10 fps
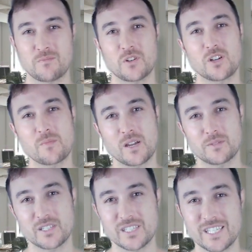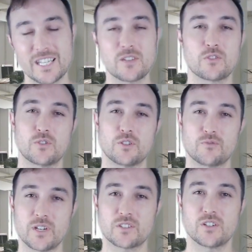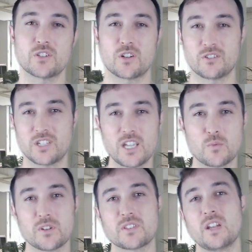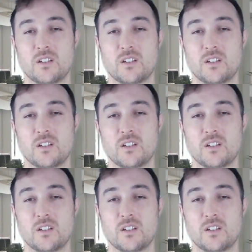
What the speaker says: You're going to be able to see through your research on keywords,